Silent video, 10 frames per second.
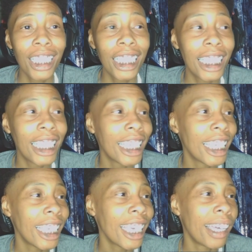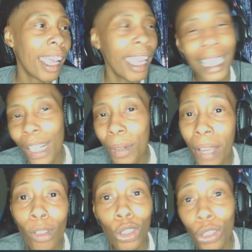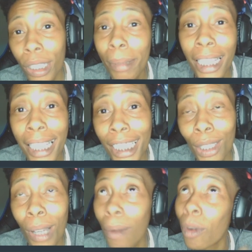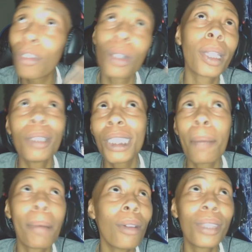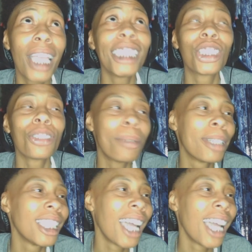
Yeah. And I don't have no stream that night, so I will feel guilty about not streaming.